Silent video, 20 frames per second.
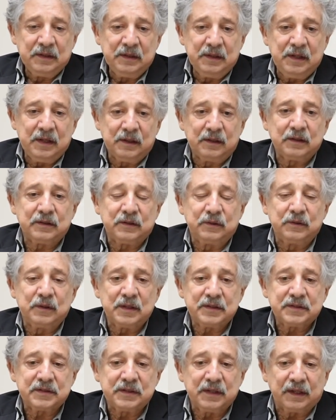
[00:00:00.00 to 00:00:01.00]

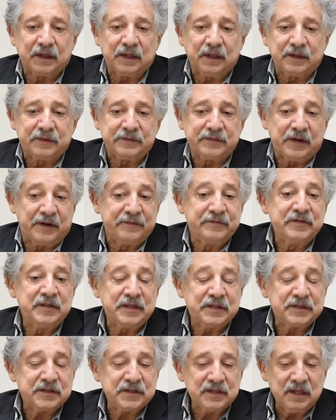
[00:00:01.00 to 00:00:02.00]
characteristic of
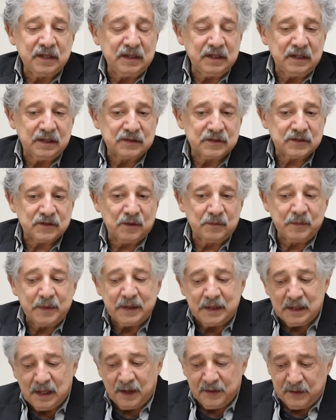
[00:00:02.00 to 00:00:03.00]
this city and so
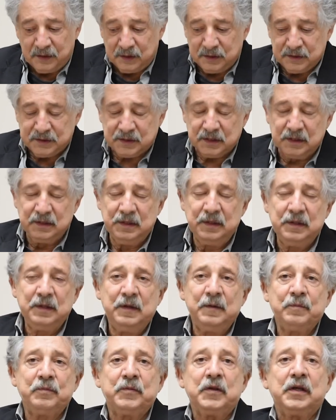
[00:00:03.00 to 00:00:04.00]
many others
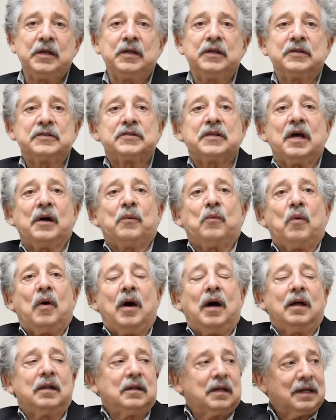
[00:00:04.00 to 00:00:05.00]
is that
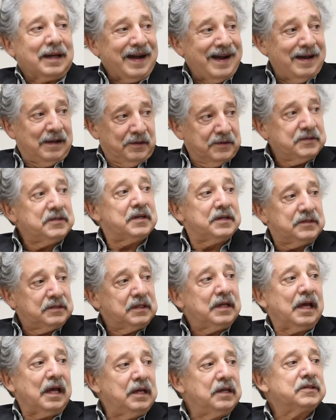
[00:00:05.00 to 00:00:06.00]
while a college
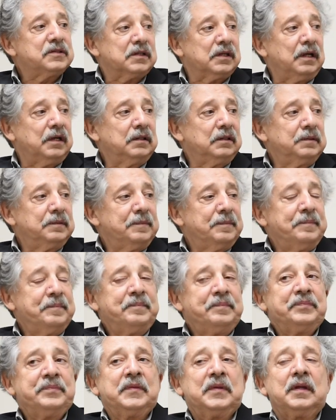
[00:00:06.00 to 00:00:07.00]
education
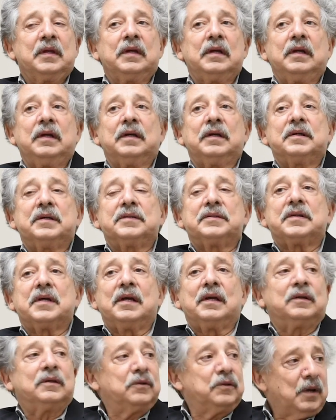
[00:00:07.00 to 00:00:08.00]
is
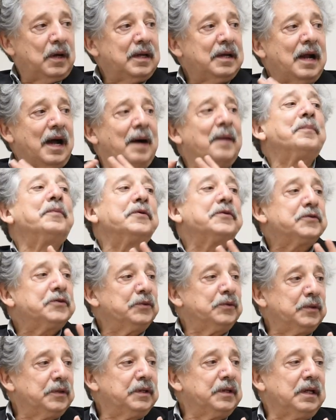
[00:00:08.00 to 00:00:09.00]
a great
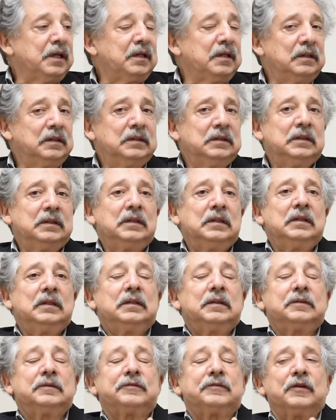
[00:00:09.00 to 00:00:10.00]
opportunity
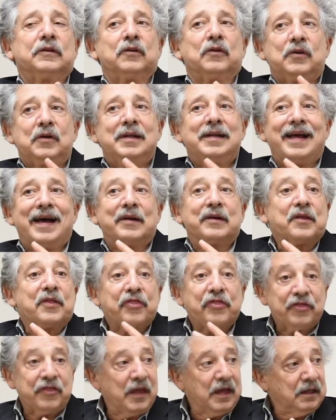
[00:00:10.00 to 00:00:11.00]
for learning how to
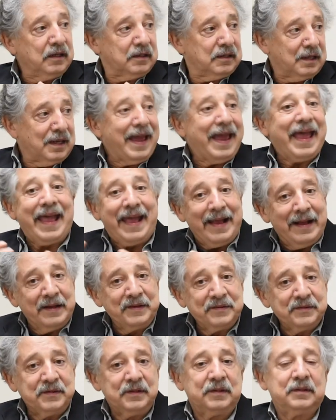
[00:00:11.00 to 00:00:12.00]
think
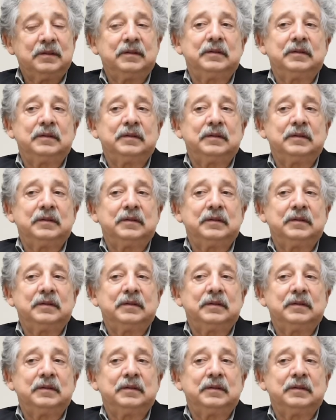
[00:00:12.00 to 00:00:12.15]
and